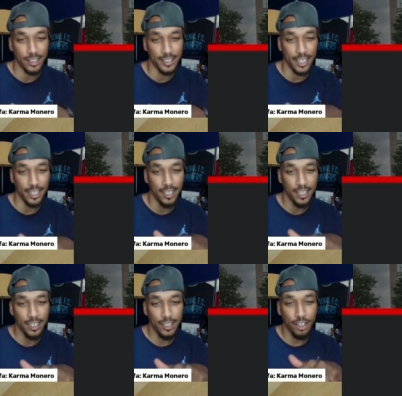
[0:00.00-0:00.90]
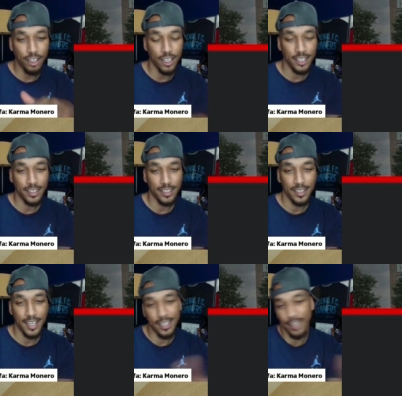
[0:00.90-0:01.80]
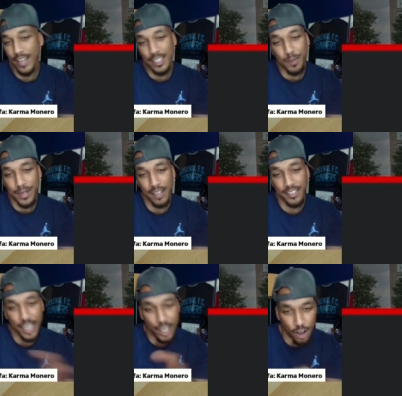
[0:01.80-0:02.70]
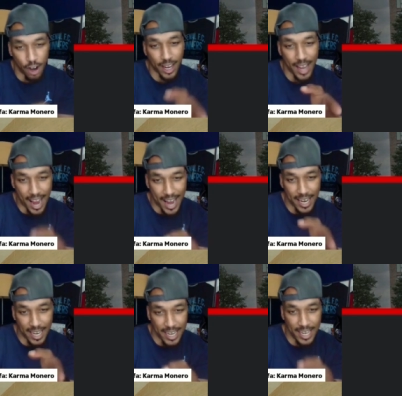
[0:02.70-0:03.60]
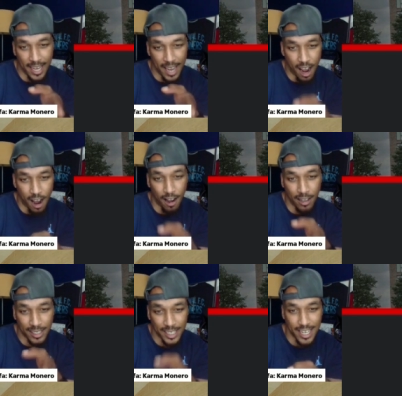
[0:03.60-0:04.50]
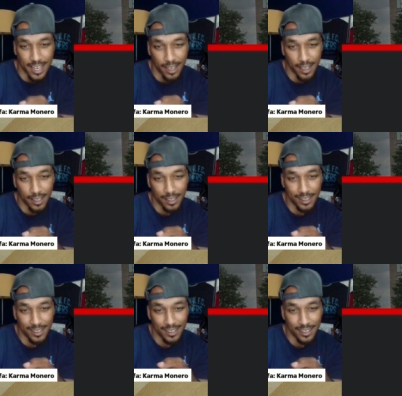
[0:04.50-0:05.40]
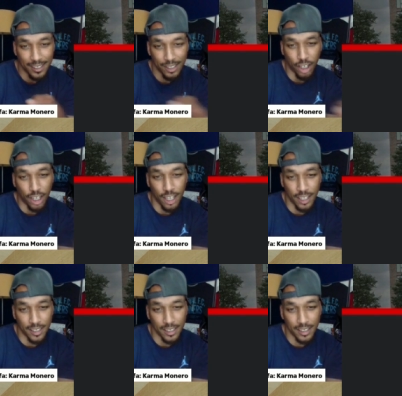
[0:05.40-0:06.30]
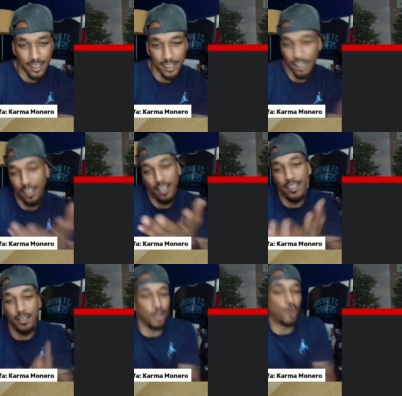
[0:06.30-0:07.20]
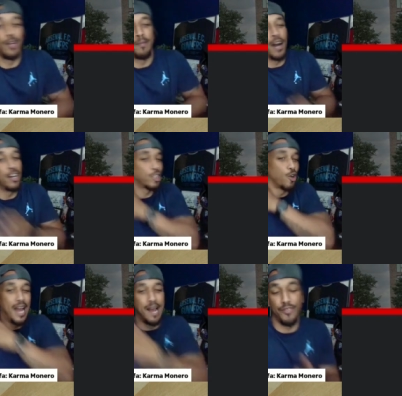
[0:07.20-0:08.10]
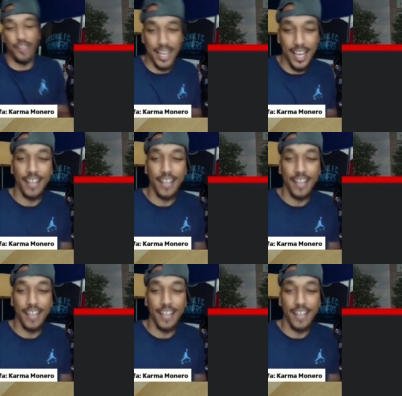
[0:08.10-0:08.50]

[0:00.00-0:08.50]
Is it Knockaert? I don't even know how to pronounce it. Knockaert. Knockaert. Knockaert. I'm going to call him Anthony,